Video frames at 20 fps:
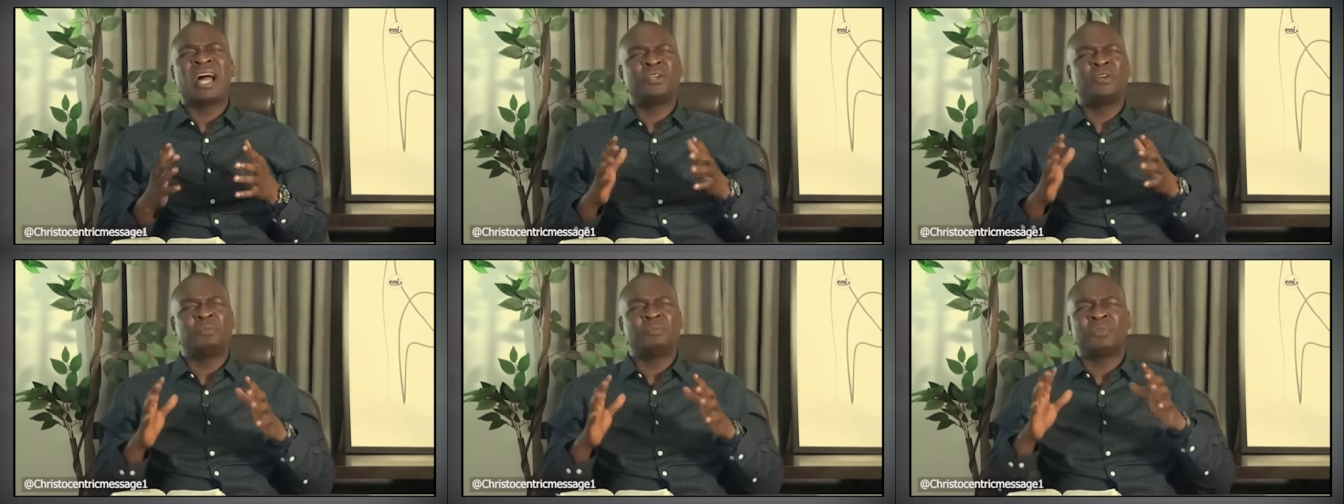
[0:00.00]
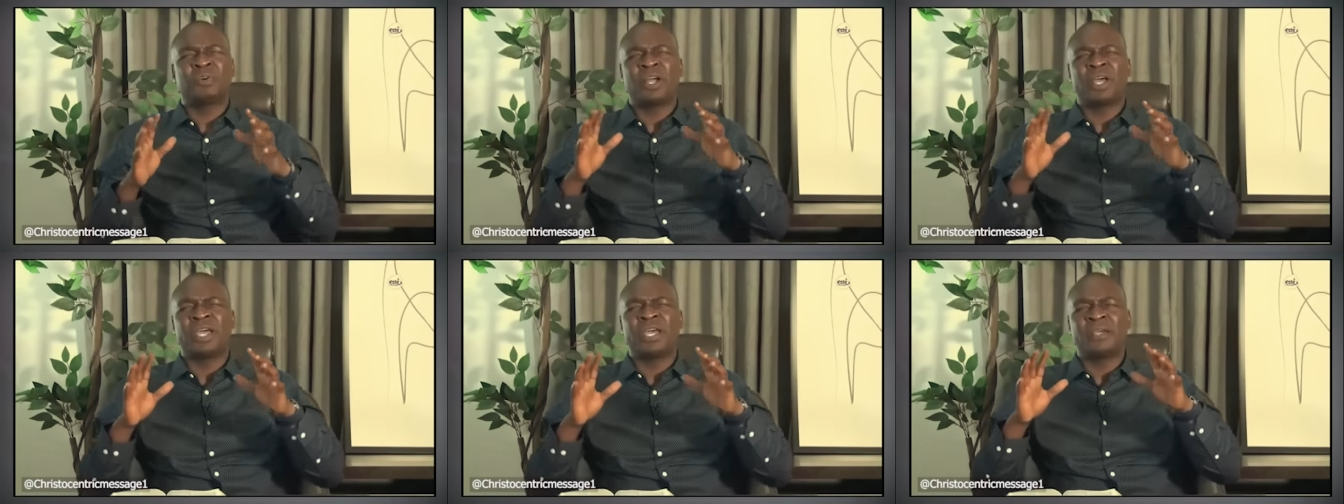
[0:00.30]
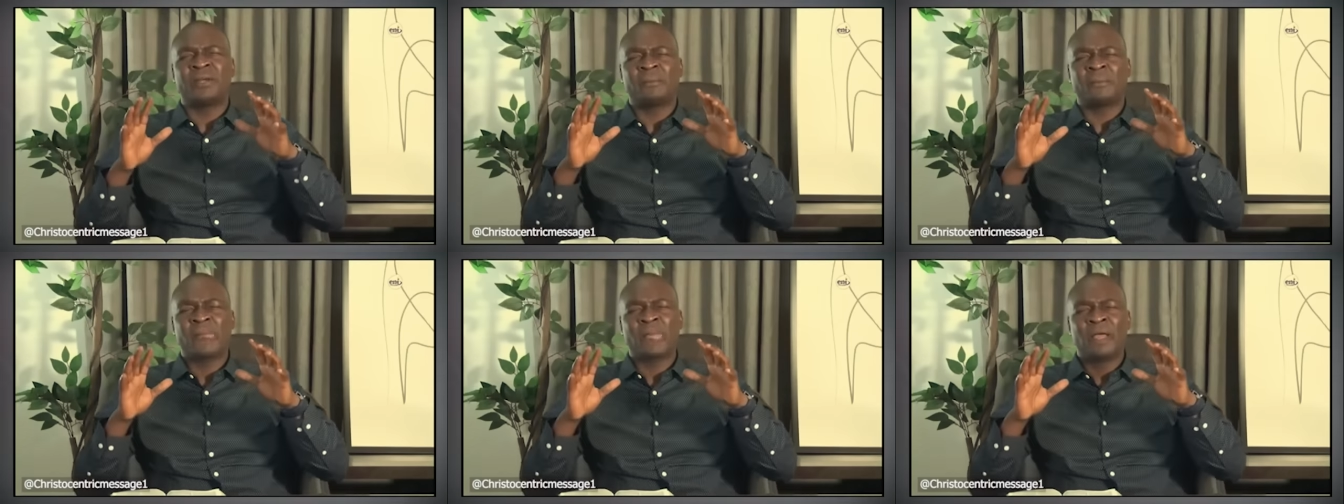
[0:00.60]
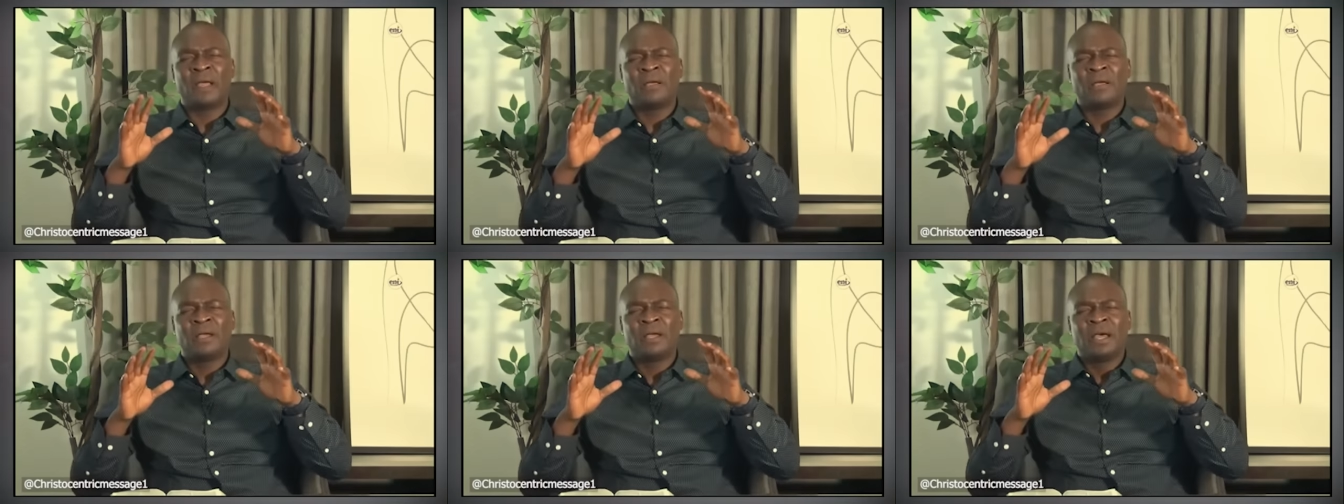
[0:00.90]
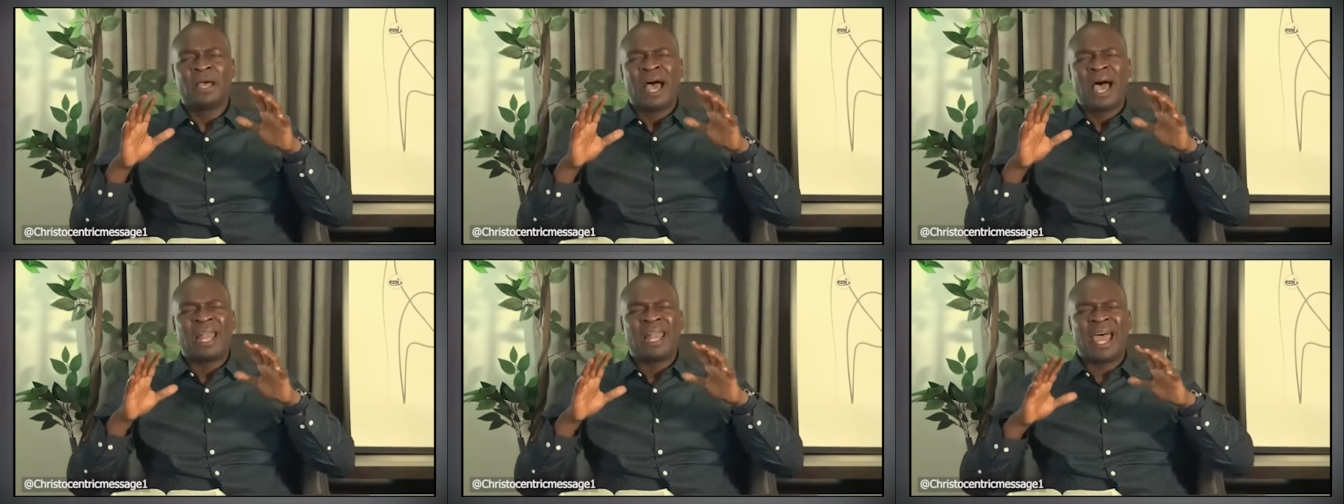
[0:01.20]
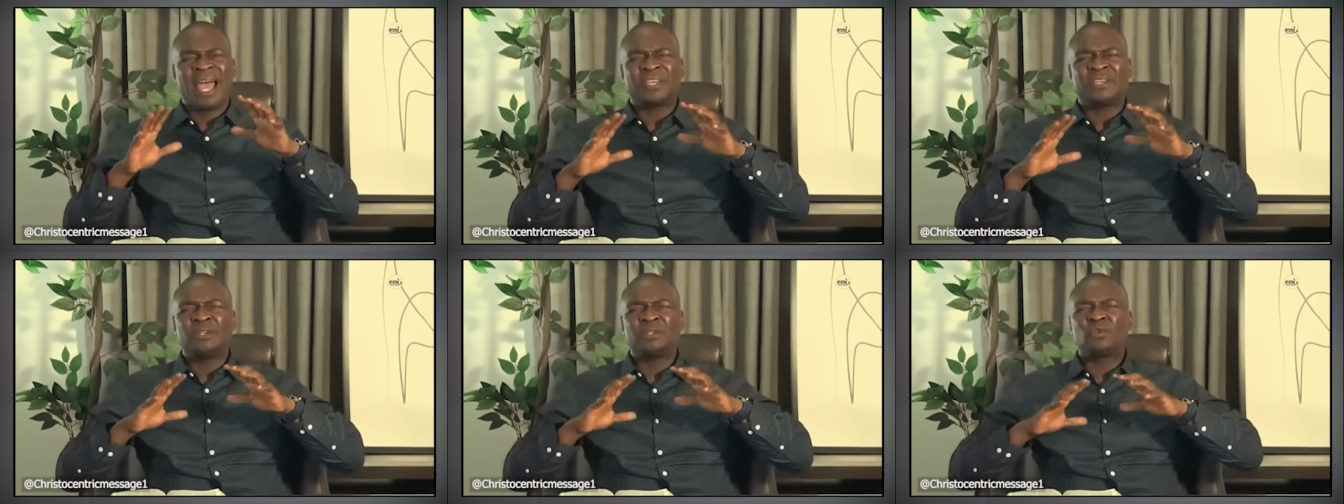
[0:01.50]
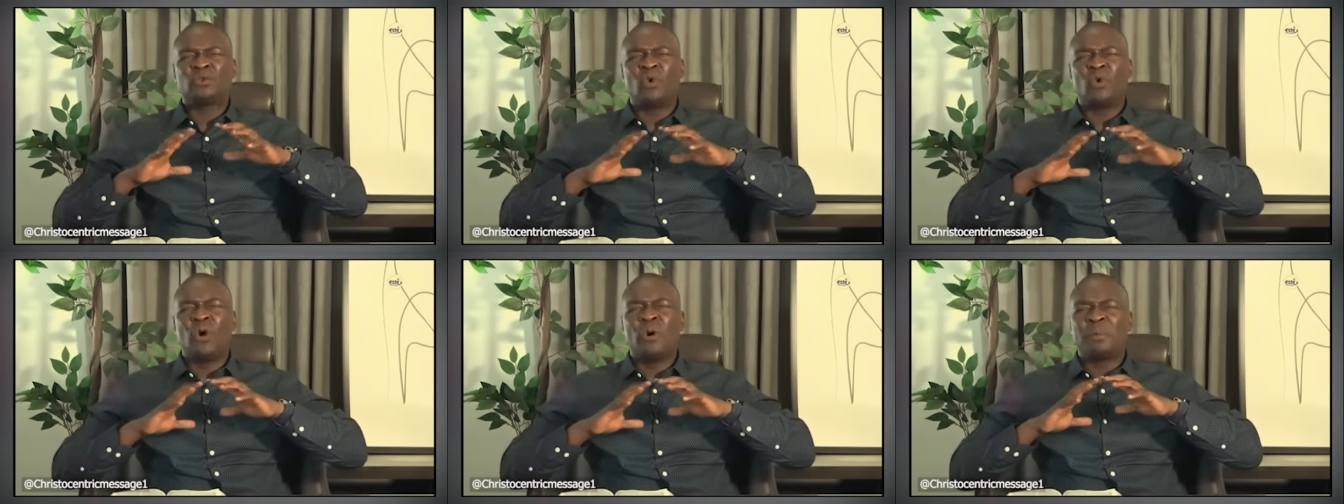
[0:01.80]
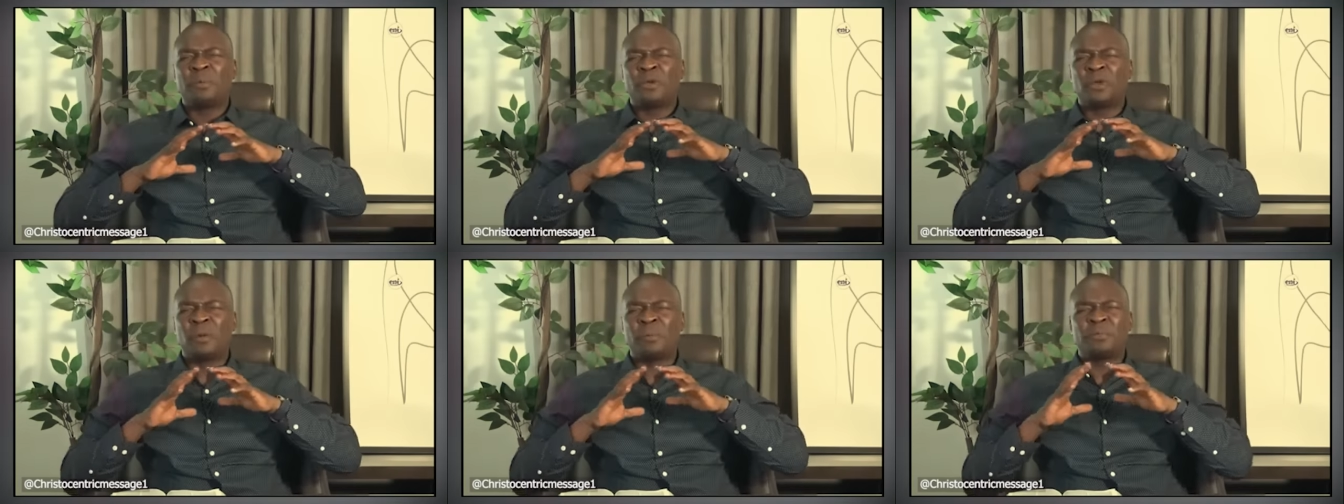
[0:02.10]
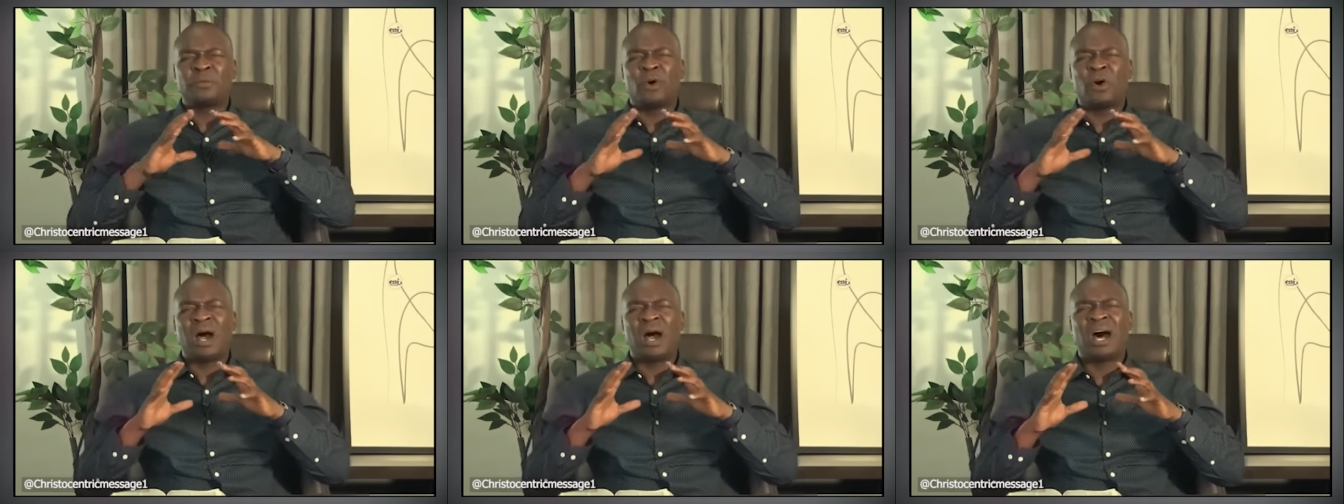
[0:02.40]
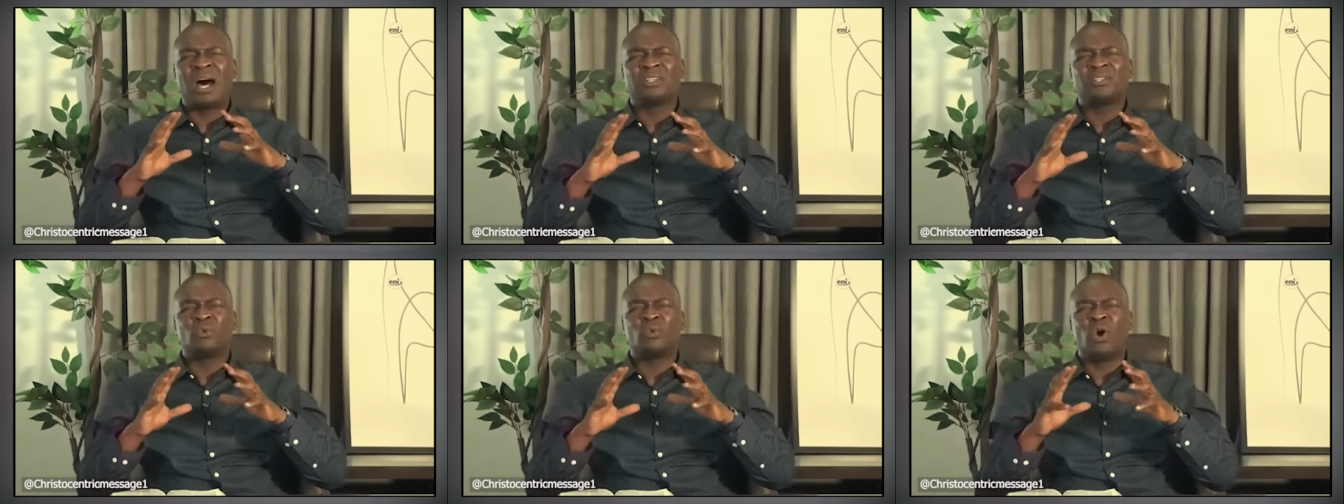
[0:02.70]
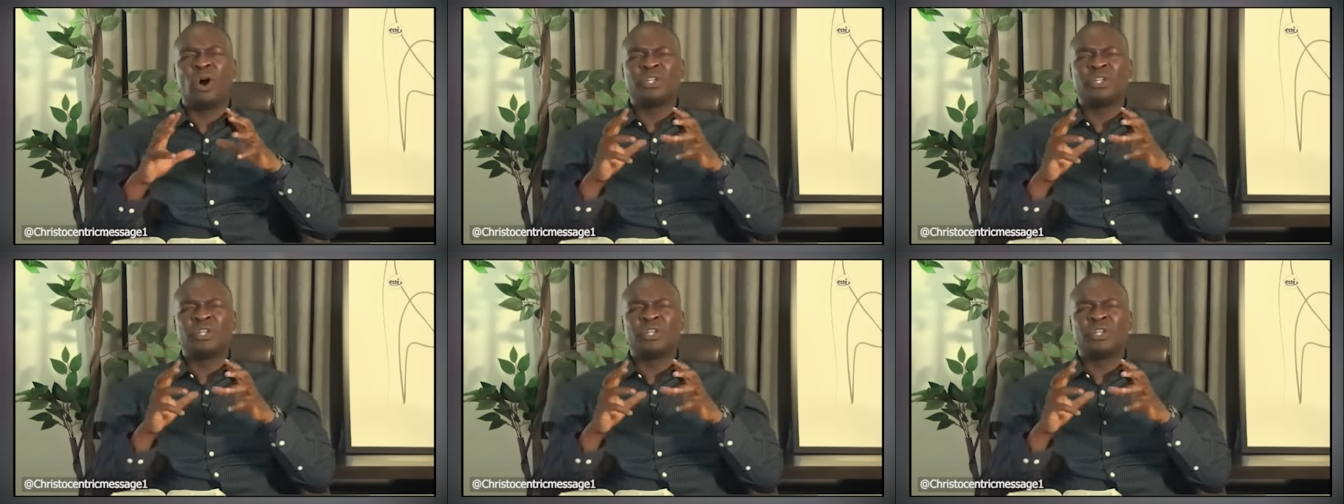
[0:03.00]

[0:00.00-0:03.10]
Are you praying? I'd like you to open up your heart.